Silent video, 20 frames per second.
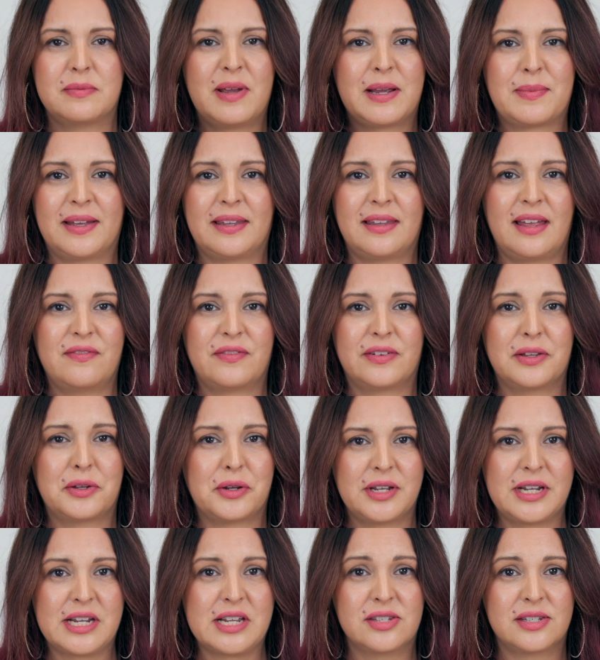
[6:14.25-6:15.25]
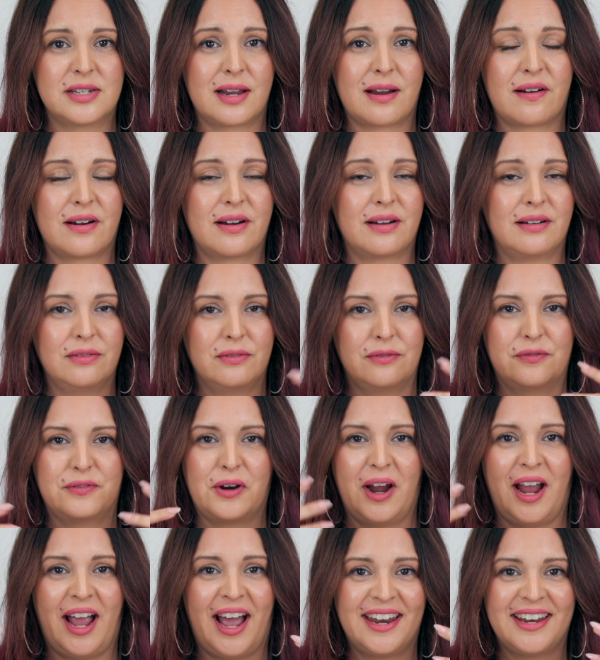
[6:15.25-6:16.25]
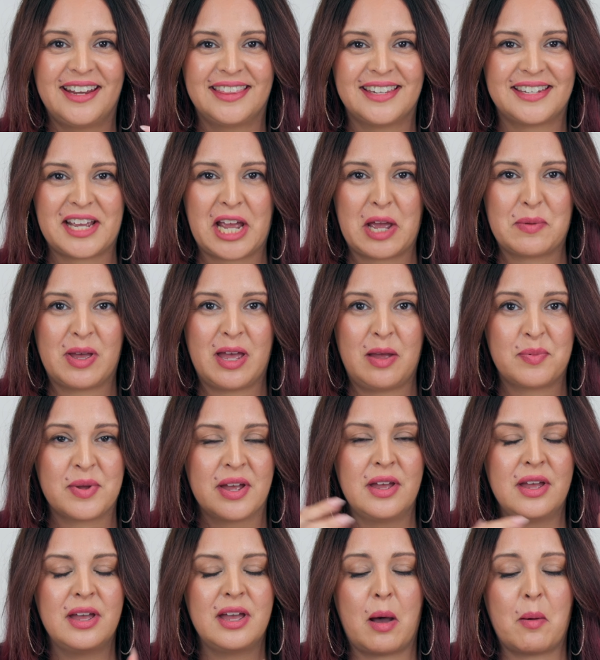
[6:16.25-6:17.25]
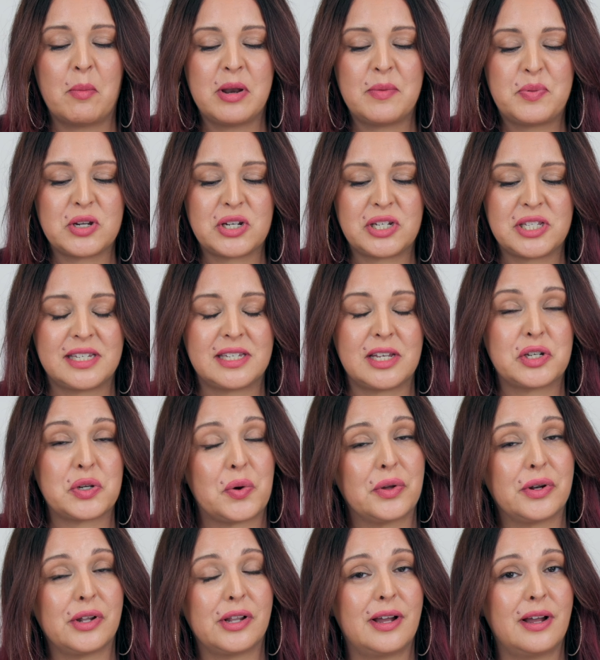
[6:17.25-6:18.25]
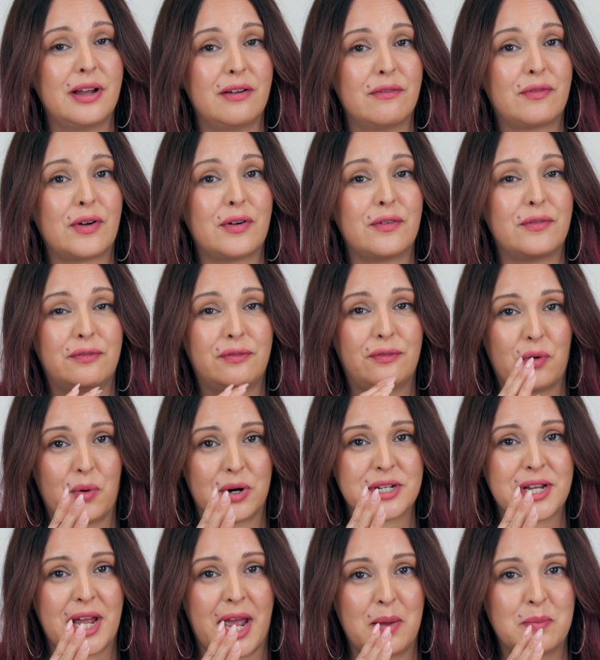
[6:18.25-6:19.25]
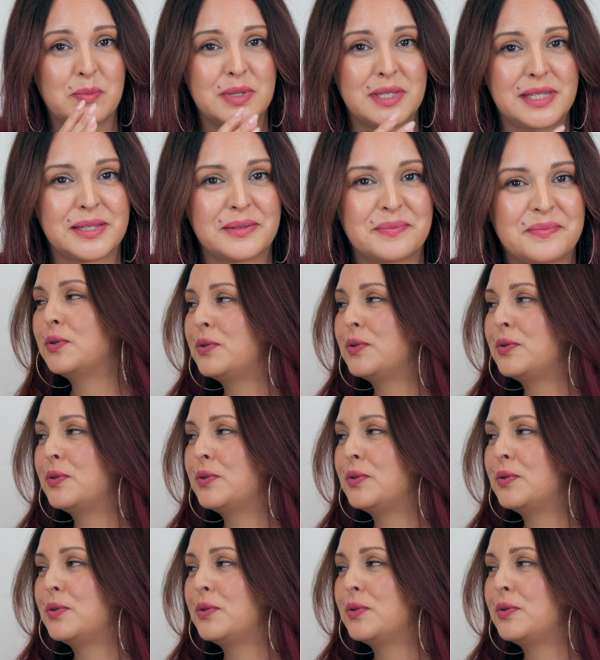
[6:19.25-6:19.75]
make my life a little easier for adding the time up, I'm gonna push this a total of 4 times.